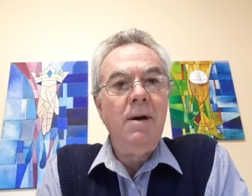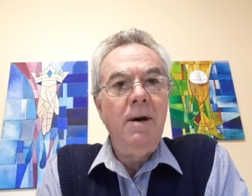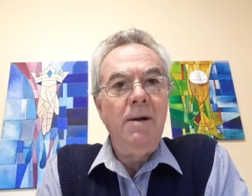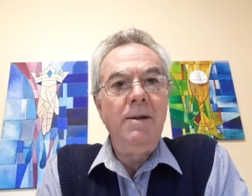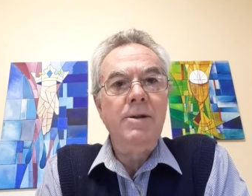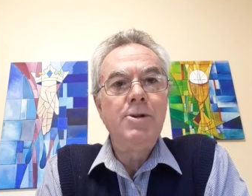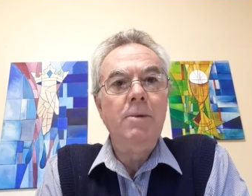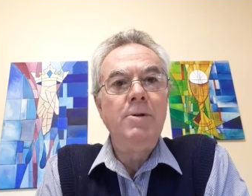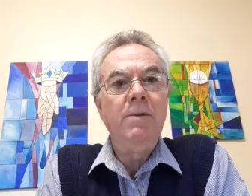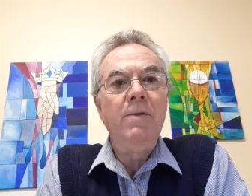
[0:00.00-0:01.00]
Another
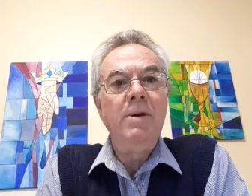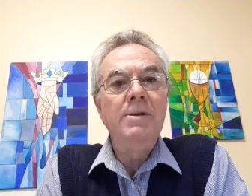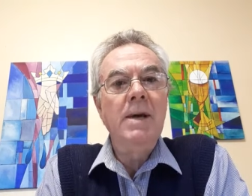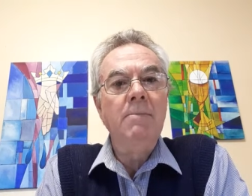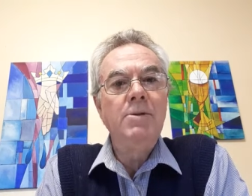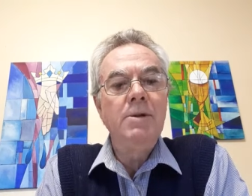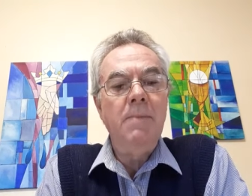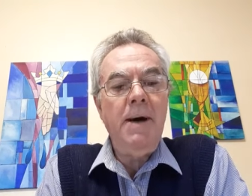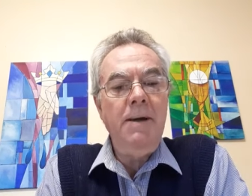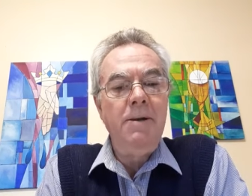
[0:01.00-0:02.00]
scripture verse comes to
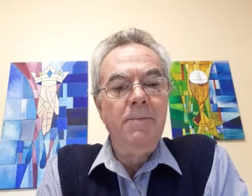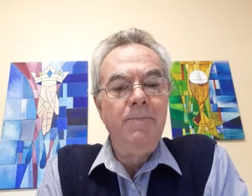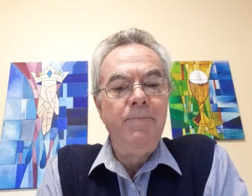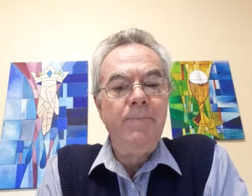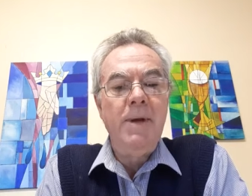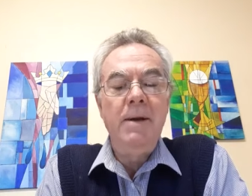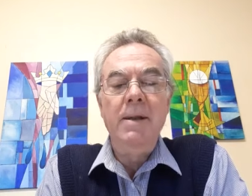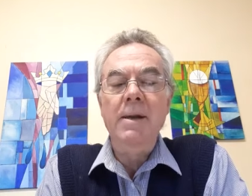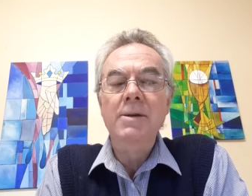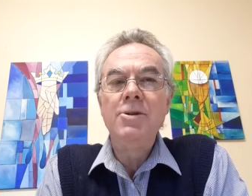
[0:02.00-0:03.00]
mind and
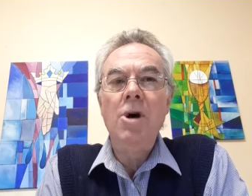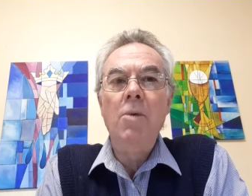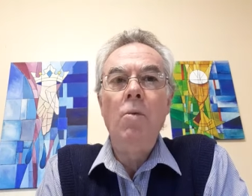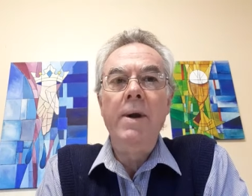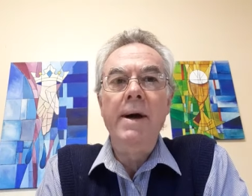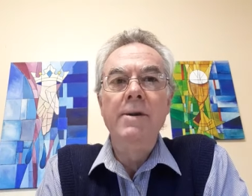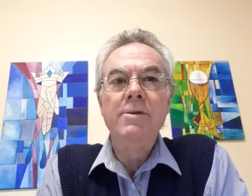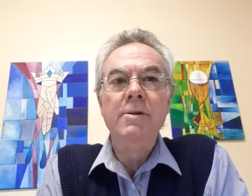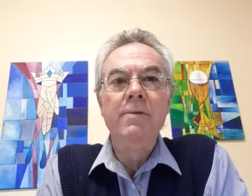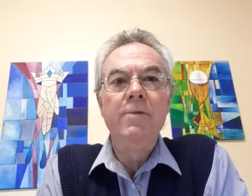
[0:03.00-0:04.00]
that is Psalm
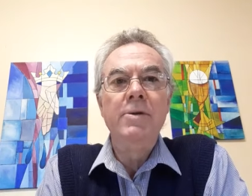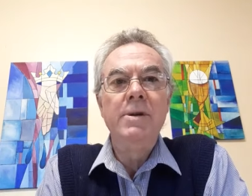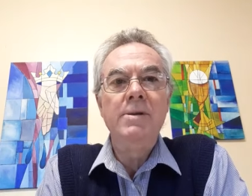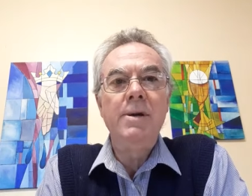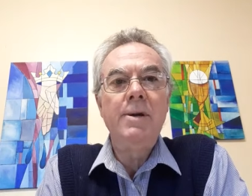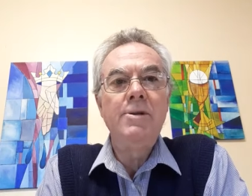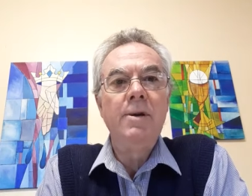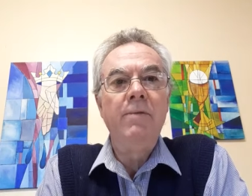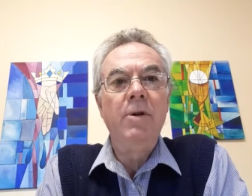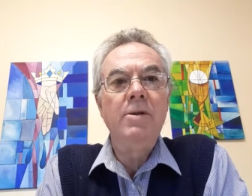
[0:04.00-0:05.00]
146,
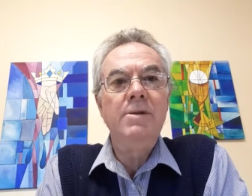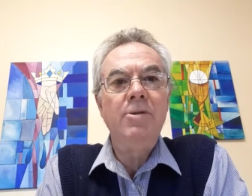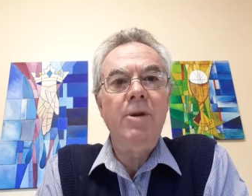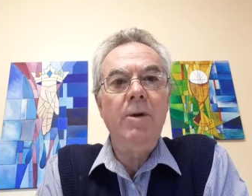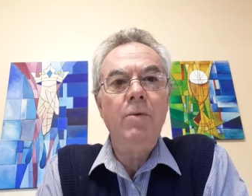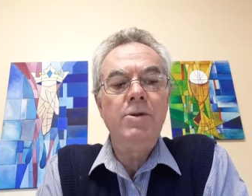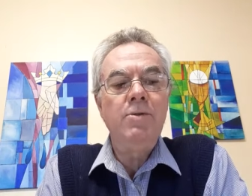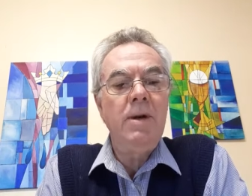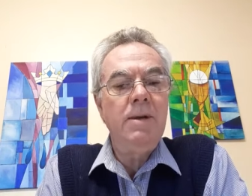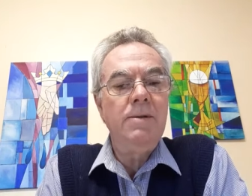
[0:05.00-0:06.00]
verse 3, which
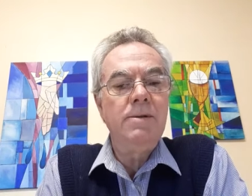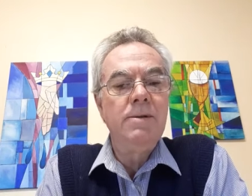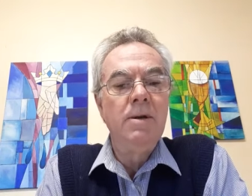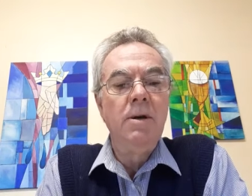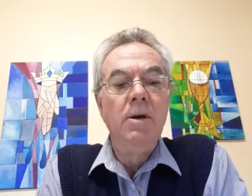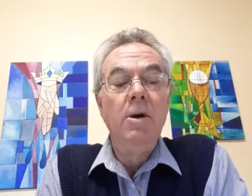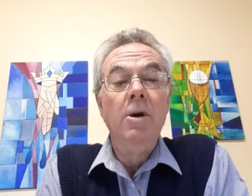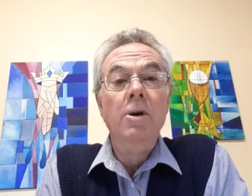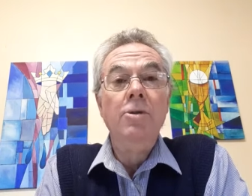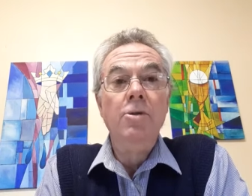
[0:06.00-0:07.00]
reads,
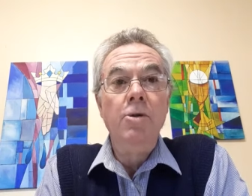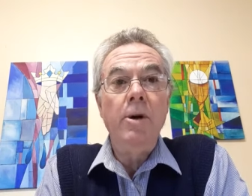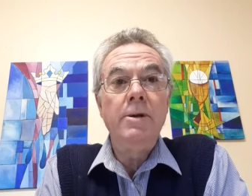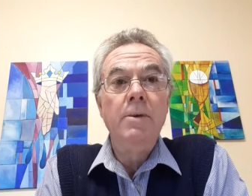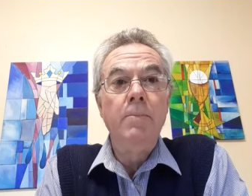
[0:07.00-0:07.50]
Do not